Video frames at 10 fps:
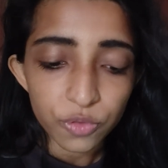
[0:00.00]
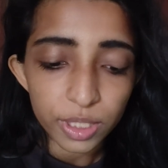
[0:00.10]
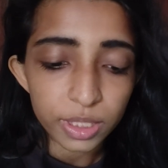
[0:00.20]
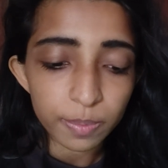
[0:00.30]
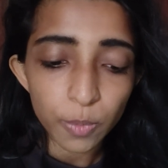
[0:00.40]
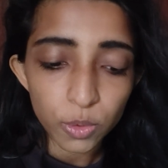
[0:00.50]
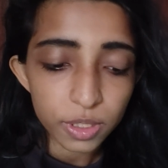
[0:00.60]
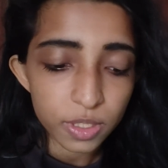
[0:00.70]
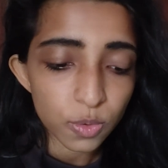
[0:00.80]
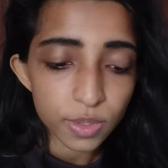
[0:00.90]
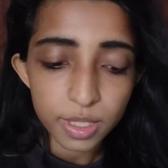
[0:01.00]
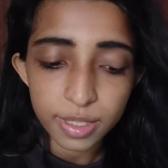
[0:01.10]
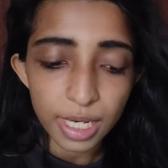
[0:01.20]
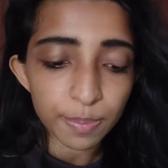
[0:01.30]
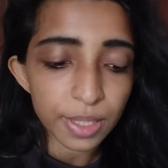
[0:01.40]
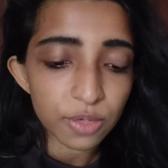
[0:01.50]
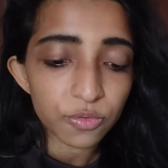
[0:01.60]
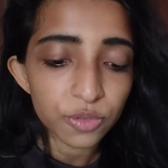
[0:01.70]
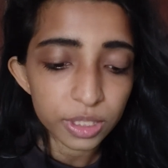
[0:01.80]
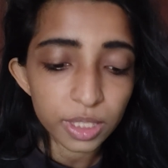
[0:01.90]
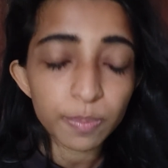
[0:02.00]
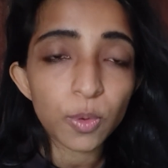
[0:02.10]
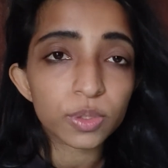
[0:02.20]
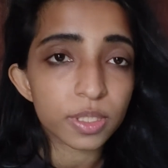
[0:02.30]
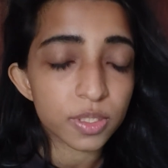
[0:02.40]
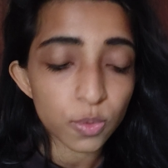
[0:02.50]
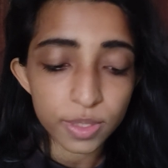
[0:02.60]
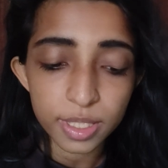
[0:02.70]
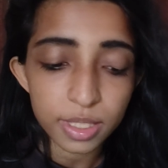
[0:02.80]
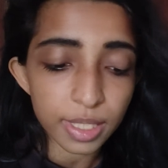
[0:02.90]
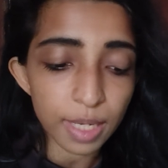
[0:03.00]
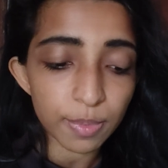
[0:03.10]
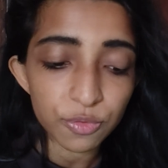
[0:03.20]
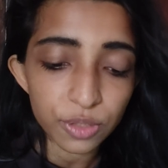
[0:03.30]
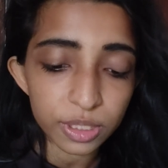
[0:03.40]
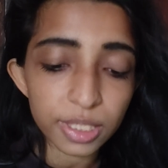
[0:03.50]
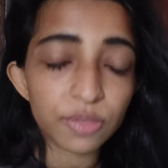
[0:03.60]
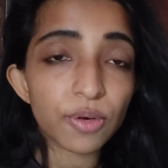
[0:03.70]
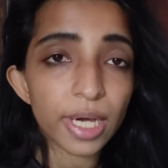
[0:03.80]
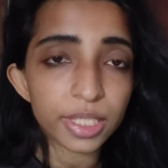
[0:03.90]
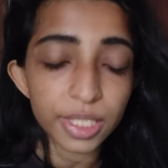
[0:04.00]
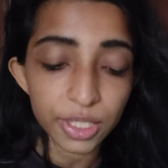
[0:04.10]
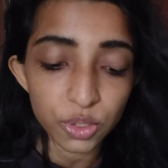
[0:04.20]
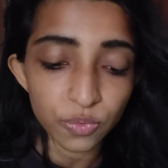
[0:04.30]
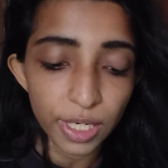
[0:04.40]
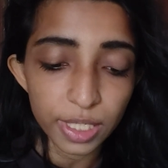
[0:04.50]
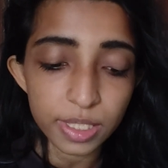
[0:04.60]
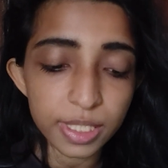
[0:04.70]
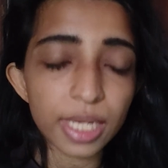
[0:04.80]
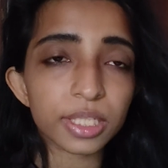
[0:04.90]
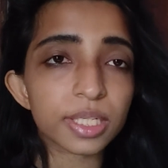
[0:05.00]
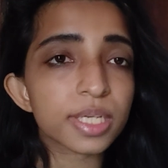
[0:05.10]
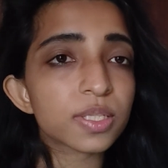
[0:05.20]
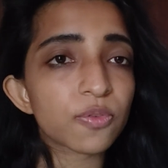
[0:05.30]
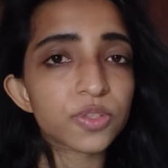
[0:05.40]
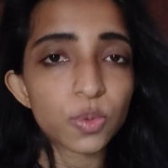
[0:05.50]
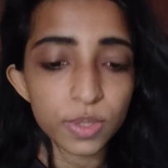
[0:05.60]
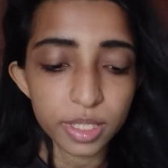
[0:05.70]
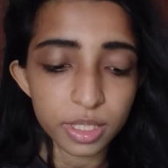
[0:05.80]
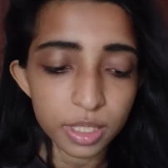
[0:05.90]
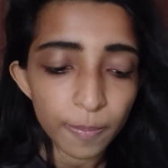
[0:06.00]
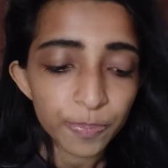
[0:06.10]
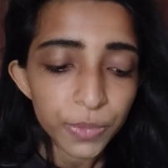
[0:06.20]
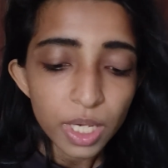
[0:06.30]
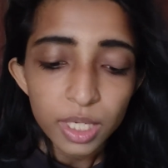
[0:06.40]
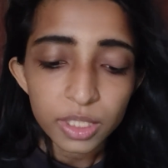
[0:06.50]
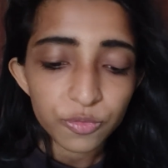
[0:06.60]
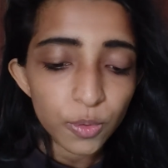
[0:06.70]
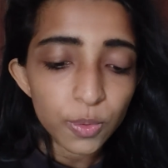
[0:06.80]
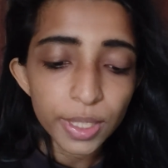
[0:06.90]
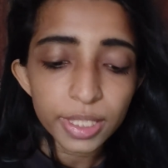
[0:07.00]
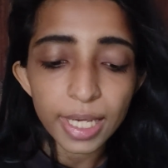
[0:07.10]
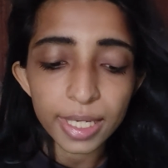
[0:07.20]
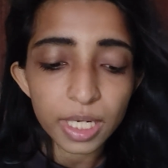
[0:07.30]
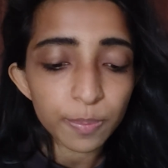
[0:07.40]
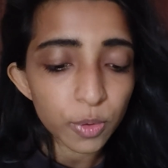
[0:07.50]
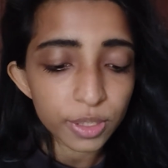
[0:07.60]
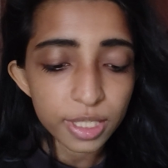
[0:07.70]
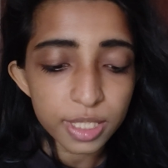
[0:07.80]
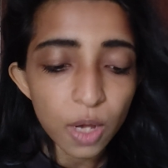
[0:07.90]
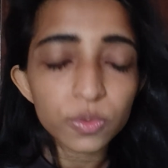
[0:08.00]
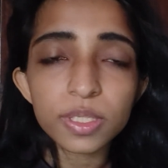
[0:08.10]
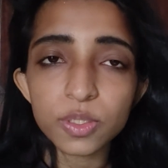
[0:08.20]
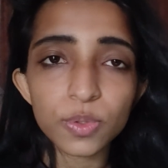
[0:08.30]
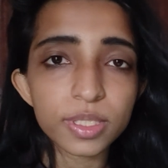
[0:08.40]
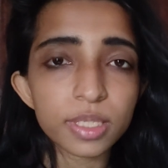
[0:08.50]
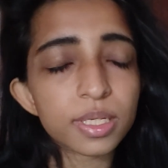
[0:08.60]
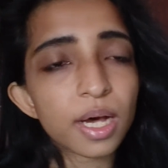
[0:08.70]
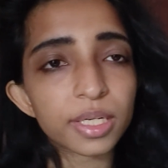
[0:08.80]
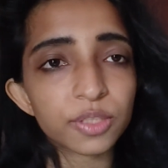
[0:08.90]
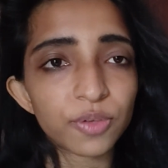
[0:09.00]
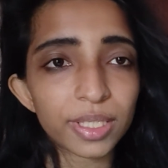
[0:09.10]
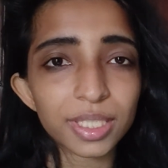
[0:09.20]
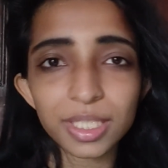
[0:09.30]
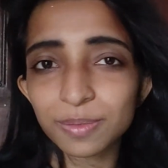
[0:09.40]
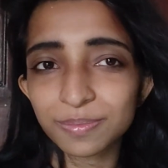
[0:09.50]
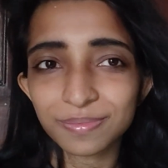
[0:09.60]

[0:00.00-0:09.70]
Both sources can be further divided into various categories of sources. The following diagram portrays how the sources are divided.